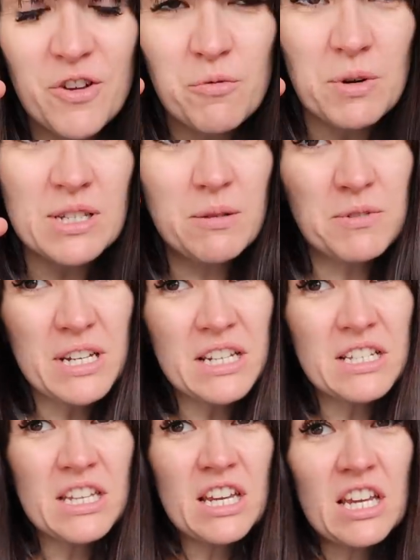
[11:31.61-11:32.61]
Firmware's
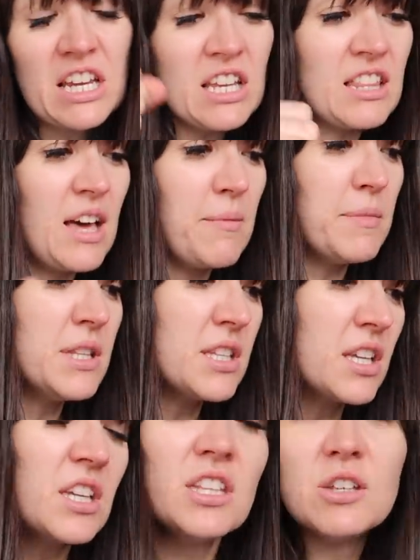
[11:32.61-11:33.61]
updating, that means I
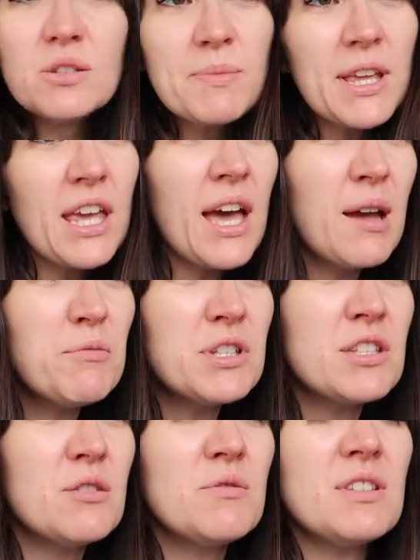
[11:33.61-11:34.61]
can use my camera
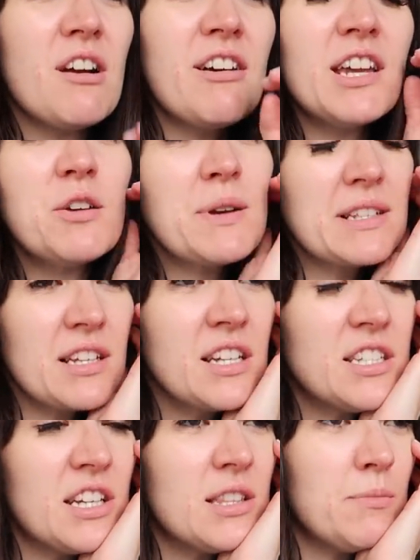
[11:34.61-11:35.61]
soon. Zara, are you
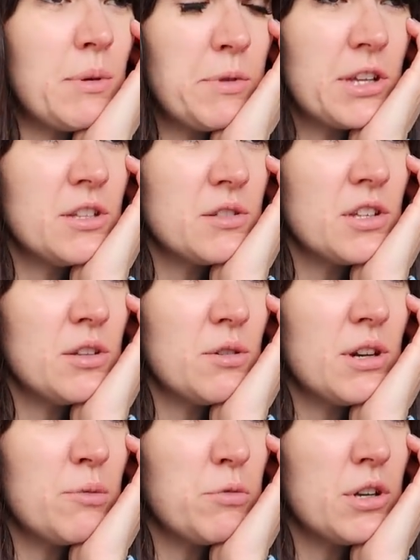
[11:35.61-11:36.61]
excited that Mummy can use her new
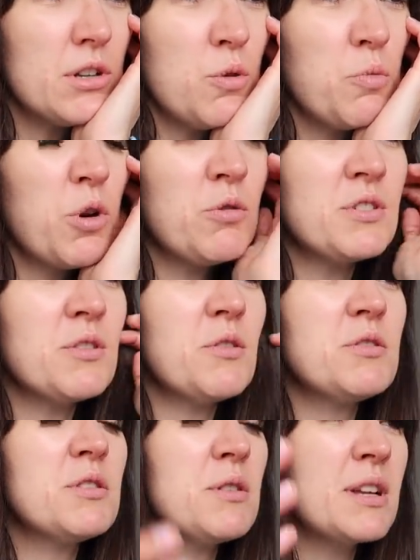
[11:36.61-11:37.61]
camera? We're also
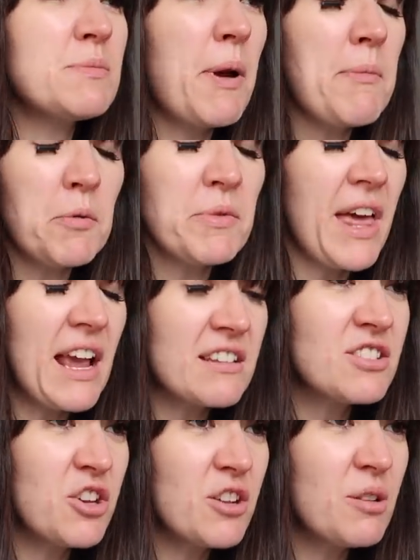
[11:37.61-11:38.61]
going to experiment with
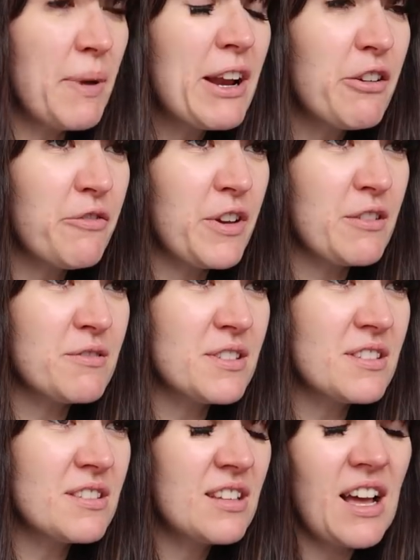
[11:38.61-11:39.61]
external
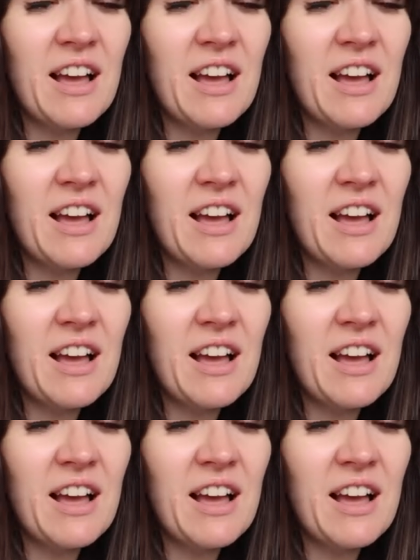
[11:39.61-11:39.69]
microphones.